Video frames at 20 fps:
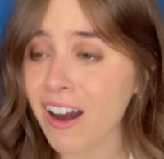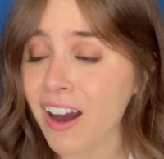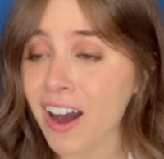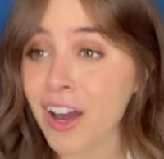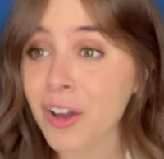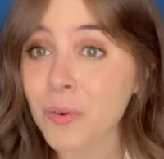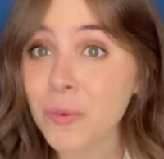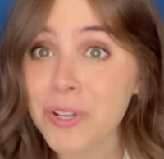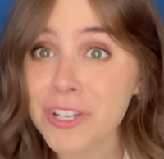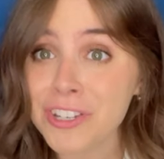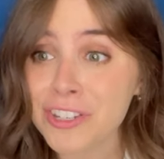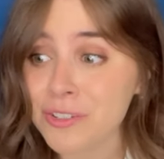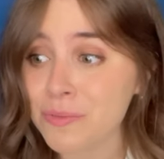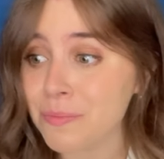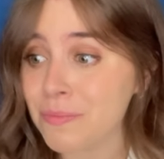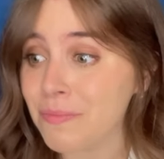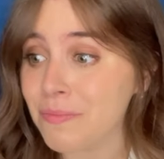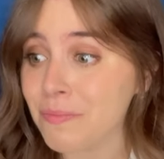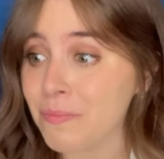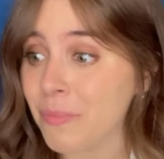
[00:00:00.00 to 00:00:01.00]
I wish
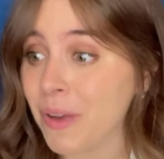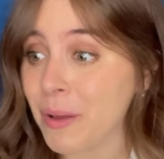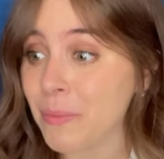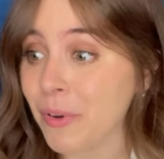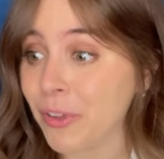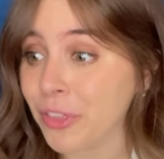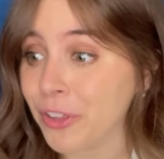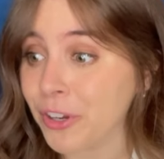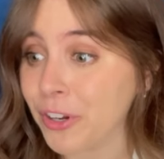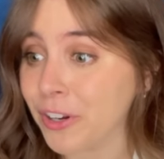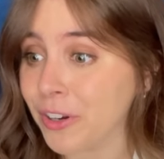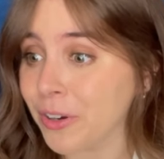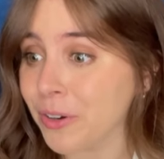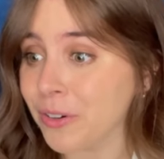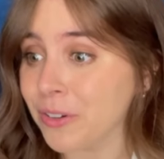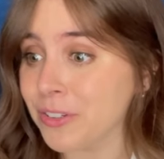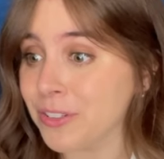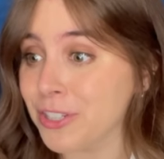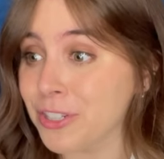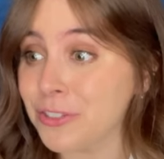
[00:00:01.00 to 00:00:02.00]
my mother
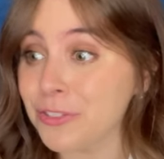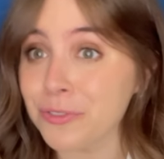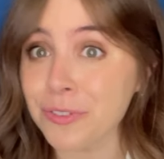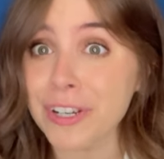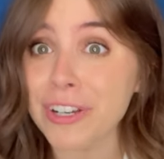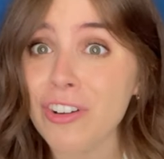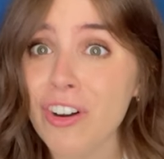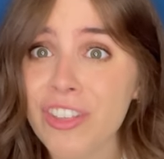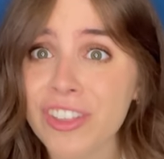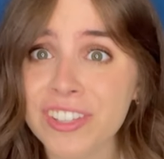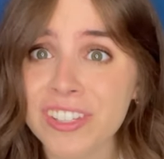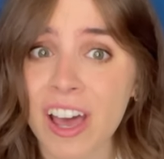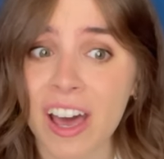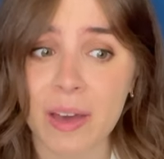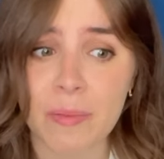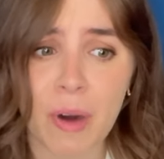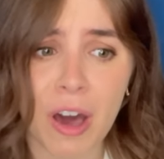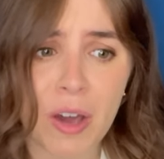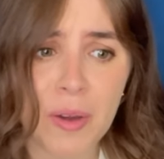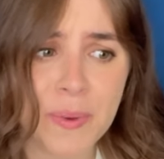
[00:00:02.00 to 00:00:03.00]
didn't drink all the
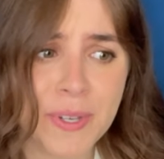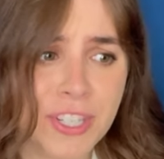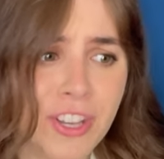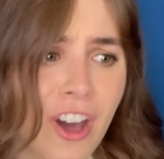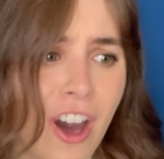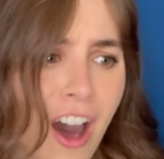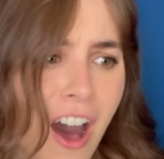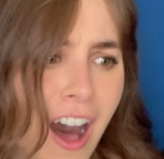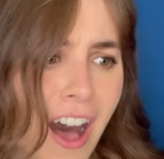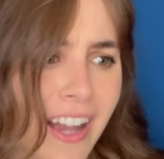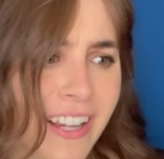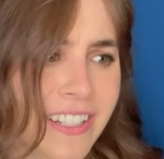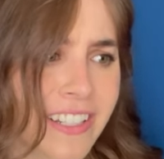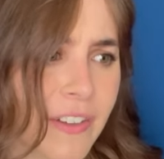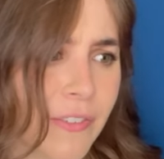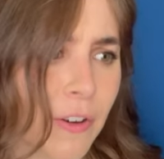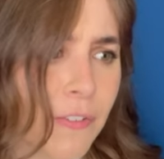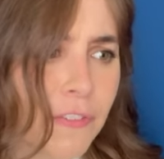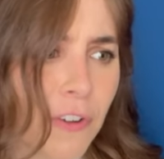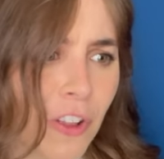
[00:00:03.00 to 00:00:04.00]
time. I wish I'd
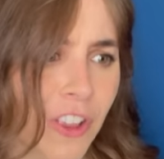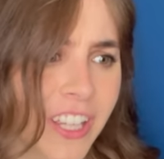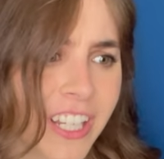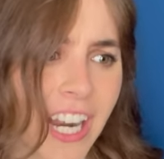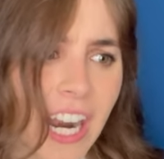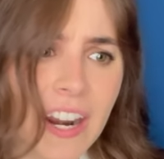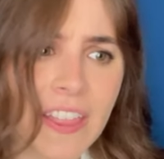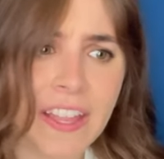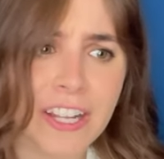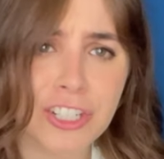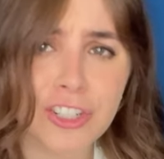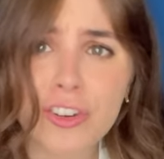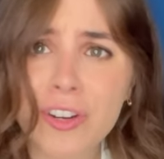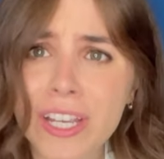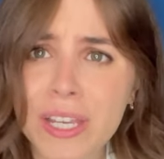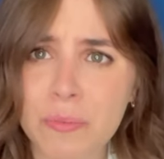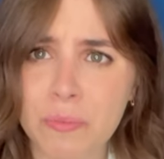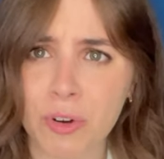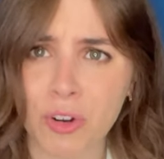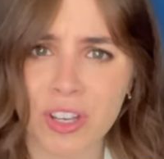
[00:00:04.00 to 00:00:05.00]
never fallen out of that
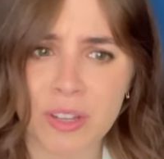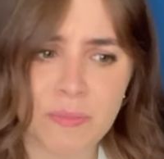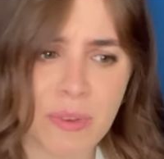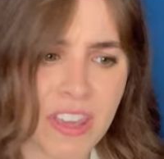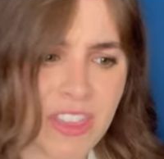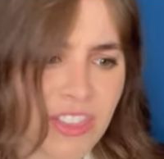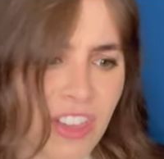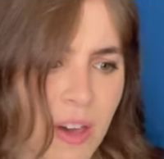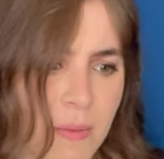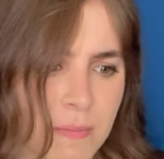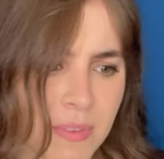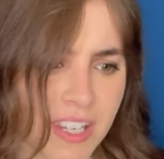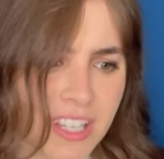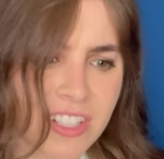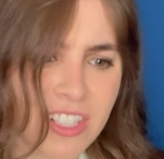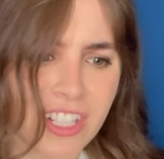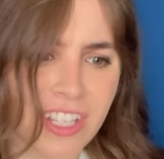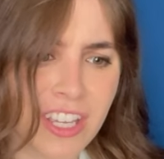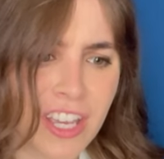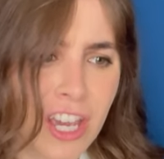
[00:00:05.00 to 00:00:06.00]
tree and broken my thumb
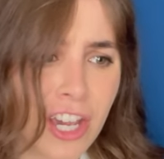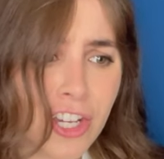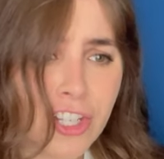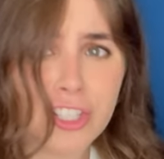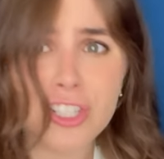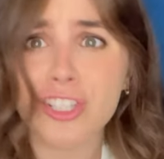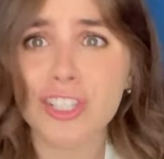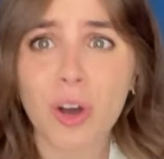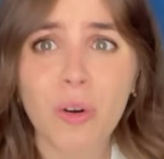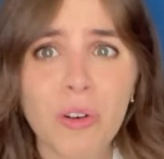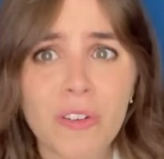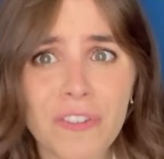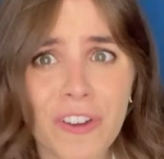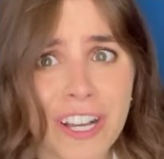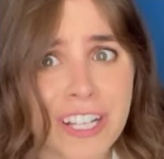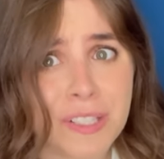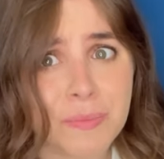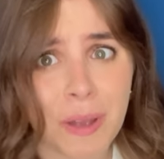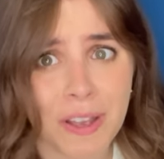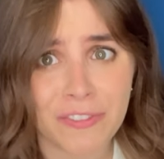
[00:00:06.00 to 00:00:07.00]
because it so
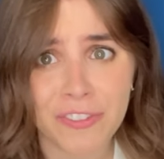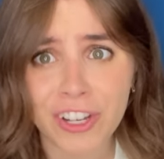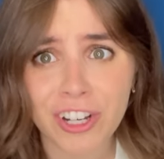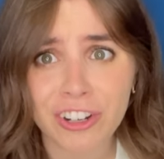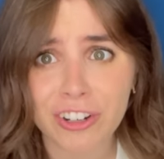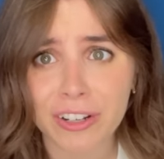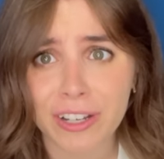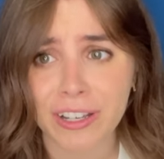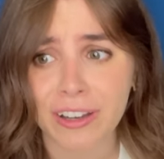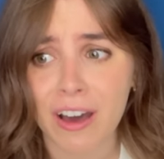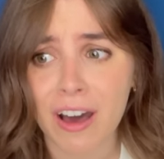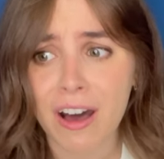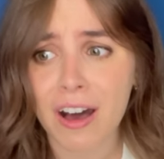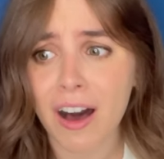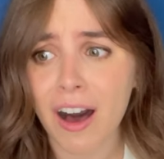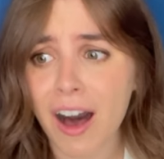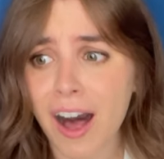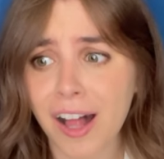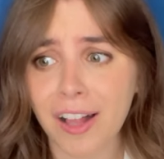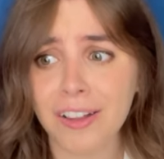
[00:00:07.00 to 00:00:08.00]
affects my fingering.
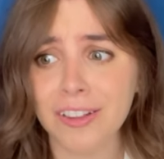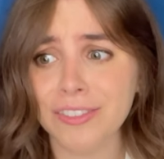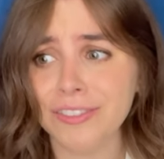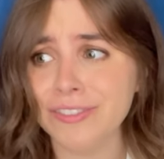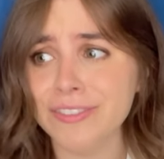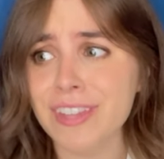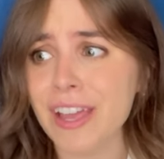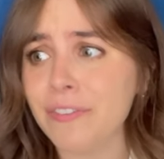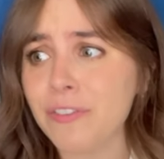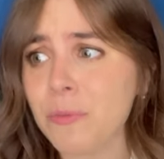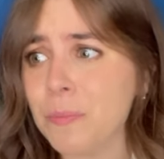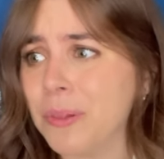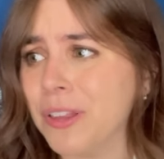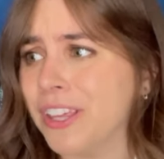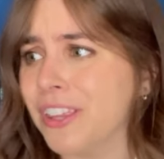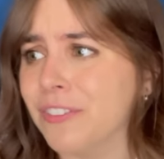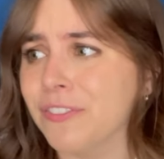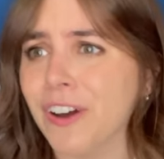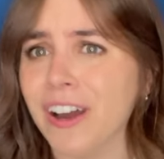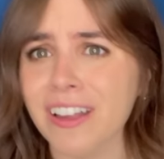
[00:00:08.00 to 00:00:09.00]
I'll never
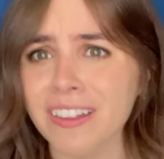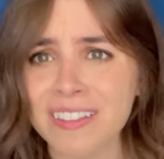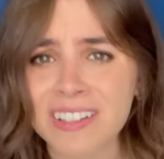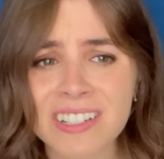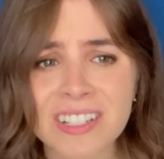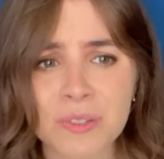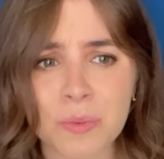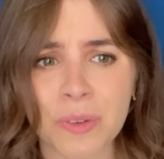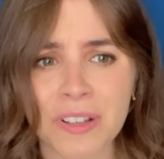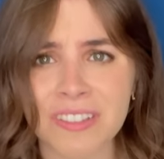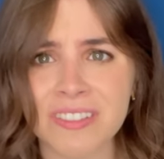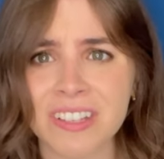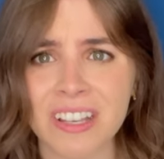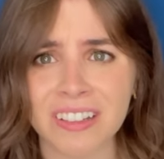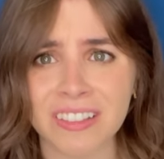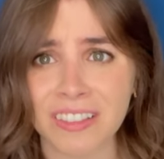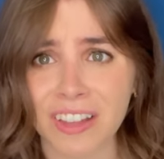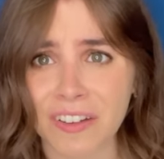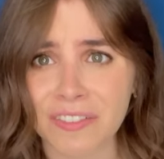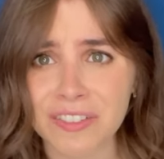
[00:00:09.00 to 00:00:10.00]
play the violin as well as
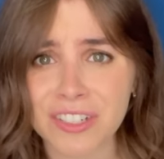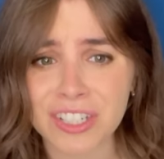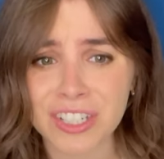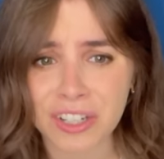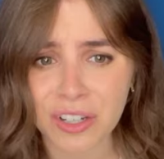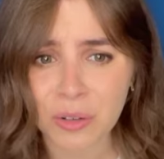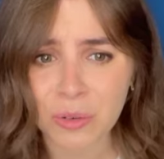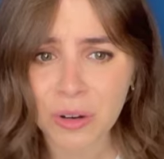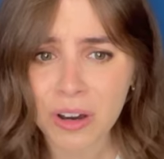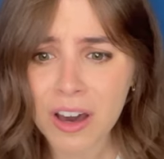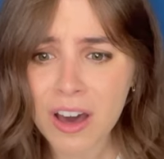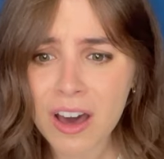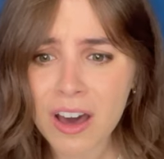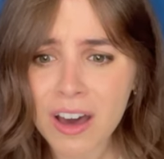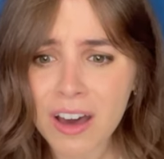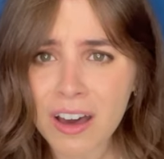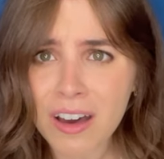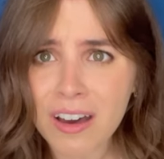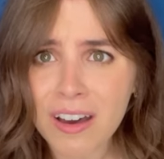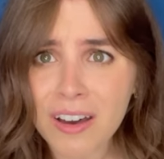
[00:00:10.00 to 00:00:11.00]
I'd love to,
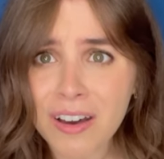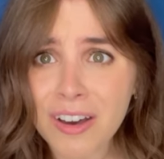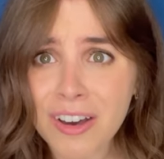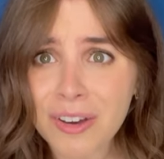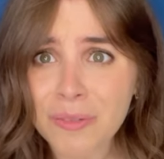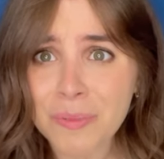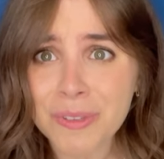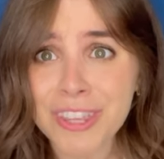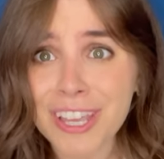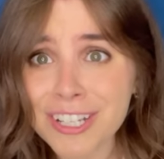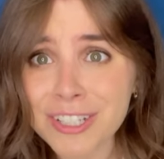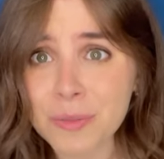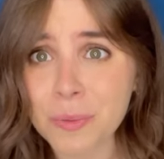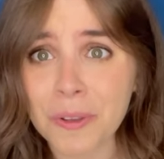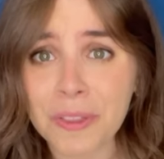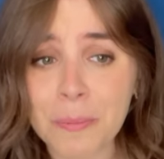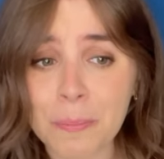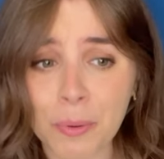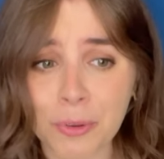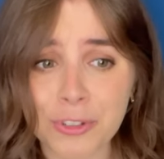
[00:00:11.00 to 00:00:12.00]
but that's
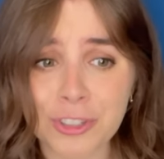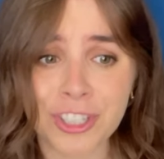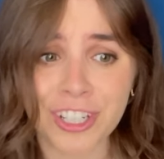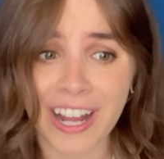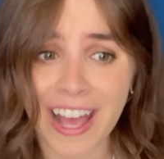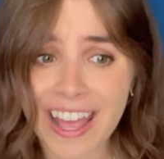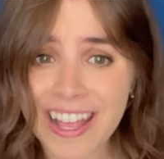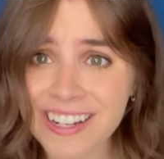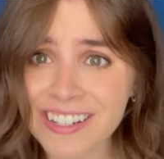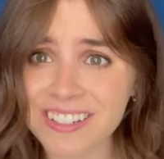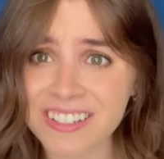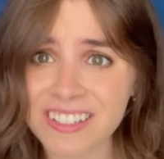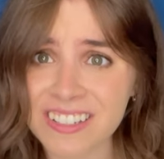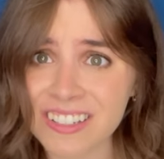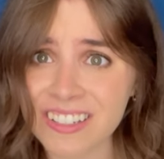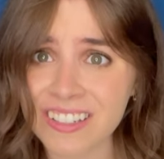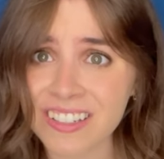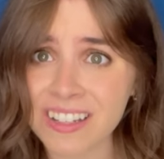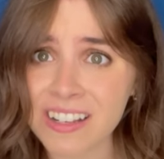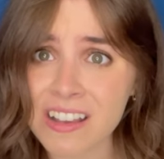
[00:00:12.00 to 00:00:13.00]
where the bullshit
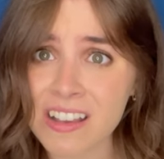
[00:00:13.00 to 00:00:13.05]
ends.